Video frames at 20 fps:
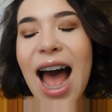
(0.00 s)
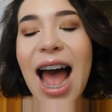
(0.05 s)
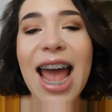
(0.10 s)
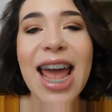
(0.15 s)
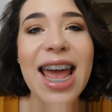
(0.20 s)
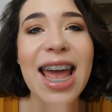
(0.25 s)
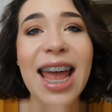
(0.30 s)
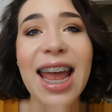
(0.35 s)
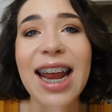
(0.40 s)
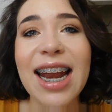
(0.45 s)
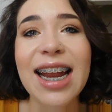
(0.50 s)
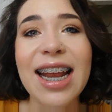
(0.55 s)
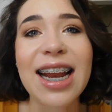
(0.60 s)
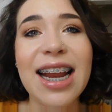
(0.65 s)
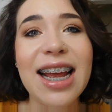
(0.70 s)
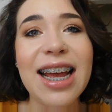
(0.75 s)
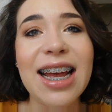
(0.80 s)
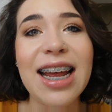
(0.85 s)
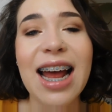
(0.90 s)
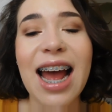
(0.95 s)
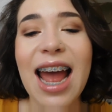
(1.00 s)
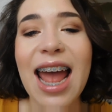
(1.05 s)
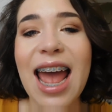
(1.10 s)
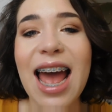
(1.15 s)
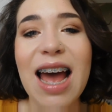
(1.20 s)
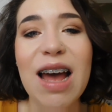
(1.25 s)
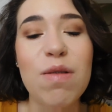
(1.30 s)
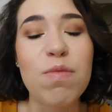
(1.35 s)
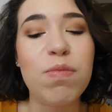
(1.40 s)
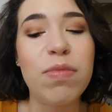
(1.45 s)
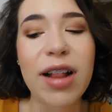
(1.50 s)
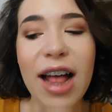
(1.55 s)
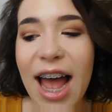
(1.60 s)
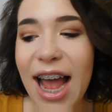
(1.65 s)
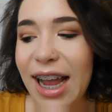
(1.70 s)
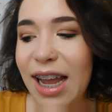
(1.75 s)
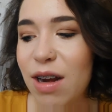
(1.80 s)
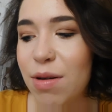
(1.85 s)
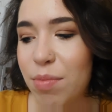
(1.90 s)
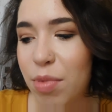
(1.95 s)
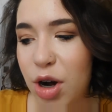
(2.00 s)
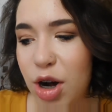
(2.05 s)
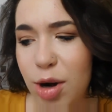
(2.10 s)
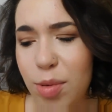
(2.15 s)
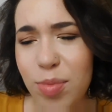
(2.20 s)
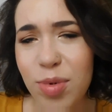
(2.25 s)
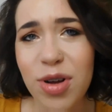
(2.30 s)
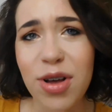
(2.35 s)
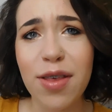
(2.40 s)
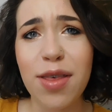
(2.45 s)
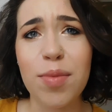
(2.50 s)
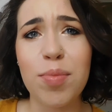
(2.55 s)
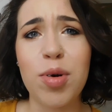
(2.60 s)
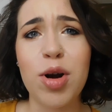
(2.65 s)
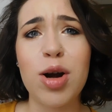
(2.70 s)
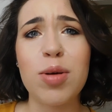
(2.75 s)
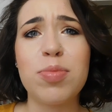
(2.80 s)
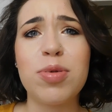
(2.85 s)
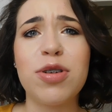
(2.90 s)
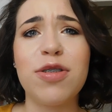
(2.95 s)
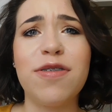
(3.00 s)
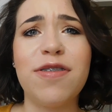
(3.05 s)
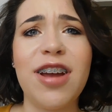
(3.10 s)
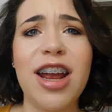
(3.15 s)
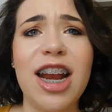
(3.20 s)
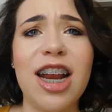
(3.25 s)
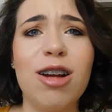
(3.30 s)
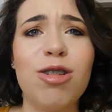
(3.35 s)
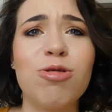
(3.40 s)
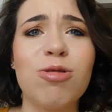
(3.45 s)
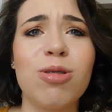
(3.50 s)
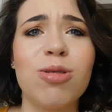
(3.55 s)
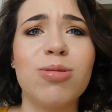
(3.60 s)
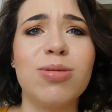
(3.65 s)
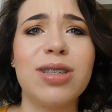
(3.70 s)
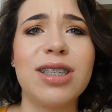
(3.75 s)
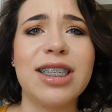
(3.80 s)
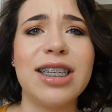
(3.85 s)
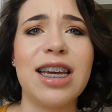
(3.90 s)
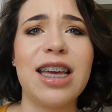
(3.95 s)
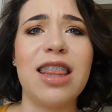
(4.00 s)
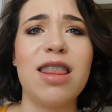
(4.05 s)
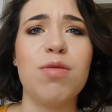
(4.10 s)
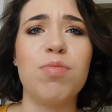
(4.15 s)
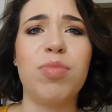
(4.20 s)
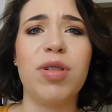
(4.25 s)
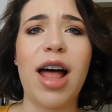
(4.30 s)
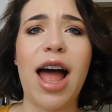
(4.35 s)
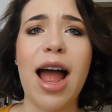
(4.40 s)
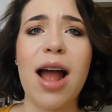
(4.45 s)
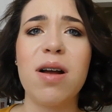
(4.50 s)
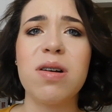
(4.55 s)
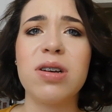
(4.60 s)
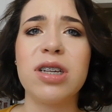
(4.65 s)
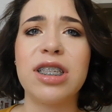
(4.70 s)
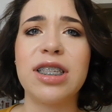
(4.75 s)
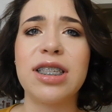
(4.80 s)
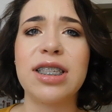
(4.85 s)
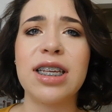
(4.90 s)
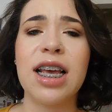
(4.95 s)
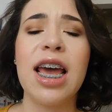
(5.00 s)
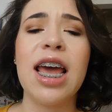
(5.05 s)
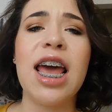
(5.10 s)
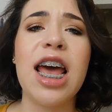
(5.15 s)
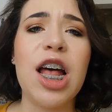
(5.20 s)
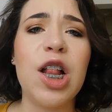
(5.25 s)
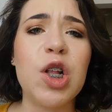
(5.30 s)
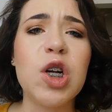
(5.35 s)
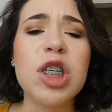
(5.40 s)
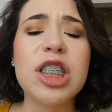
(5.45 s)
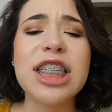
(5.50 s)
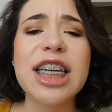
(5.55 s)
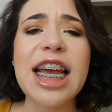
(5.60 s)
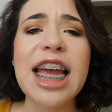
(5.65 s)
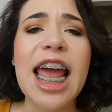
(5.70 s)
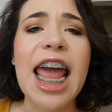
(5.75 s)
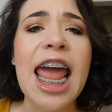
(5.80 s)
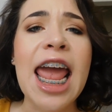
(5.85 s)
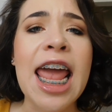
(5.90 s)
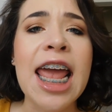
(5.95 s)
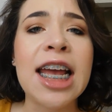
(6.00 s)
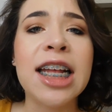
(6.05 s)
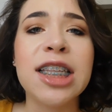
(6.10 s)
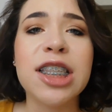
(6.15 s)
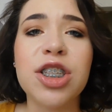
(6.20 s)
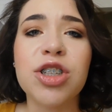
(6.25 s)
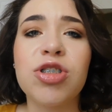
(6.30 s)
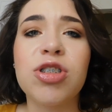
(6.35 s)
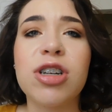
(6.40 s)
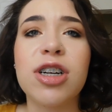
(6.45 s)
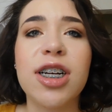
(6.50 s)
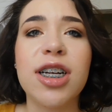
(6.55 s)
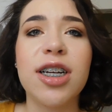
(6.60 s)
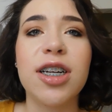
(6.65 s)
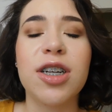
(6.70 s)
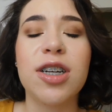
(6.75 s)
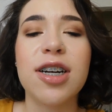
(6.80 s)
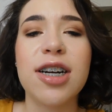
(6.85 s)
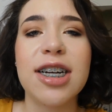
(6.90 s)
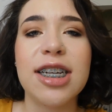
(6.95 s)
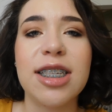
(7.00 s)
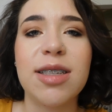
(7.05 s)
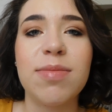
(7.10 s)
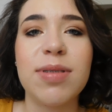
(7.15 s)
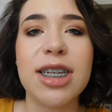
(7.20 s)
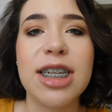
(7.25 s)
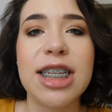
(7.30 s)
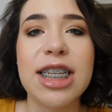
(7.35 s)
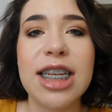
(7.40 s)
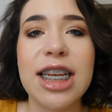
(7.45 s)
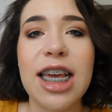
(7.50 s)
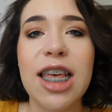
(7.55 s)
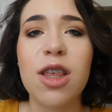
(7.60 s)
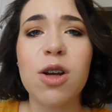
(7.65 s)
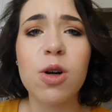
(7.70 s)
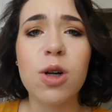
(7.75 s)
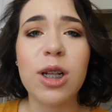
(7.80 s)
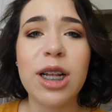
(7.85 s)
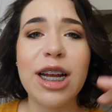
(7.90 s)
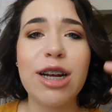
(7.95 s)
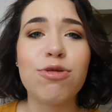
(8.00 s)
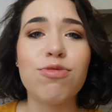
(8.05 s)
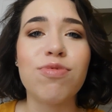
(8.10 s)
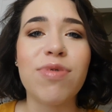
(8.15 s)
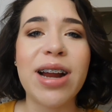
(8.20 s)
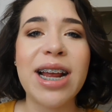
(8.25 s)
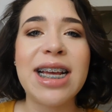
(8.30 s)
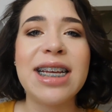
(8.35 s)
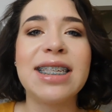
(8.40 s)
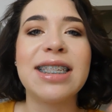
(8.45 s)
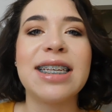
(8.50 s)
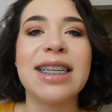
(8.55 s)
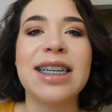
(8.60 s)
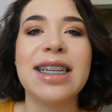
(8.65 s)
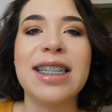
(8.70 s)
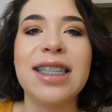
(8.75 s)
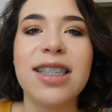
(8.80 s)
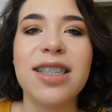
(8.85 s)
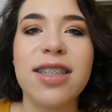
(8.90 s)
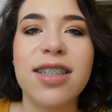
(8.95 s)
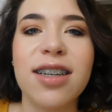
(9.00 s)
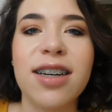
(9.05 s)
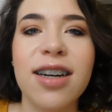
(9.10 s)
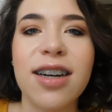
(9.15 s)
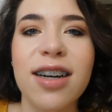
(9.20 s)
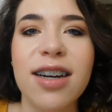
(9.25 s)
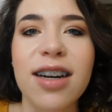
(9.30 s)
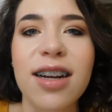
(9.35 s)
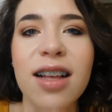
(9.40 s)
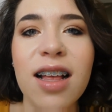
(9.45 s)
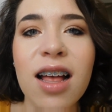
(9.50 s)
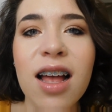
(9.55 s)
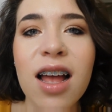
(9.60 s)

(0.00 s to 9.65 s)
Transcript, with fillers: I hated it. I had black and purple. The purple faded grossly. The black was, it looked like ants crawling across my teeth, or like raisins, or